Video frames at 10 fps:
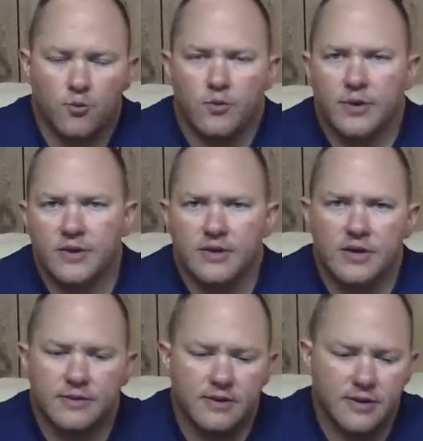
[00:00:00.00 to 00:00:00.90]
when the,
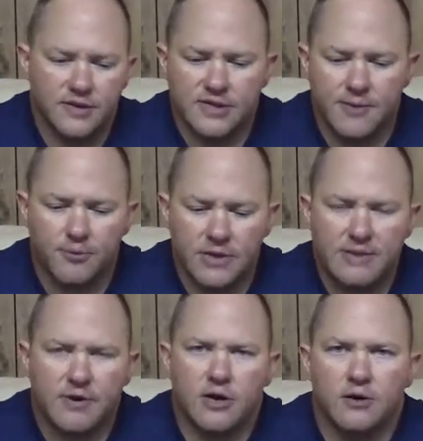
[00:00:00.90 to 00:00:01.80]
in, in a simple
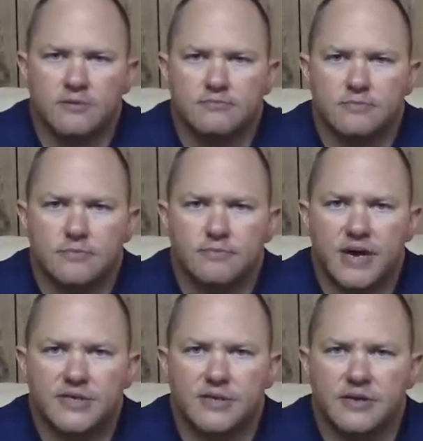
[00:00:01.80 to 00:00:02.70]
email,
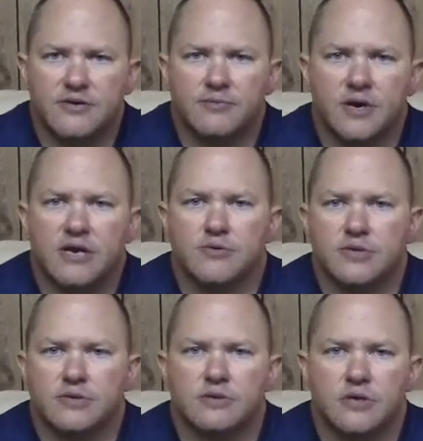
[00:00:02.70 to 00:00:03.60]
basically the money was,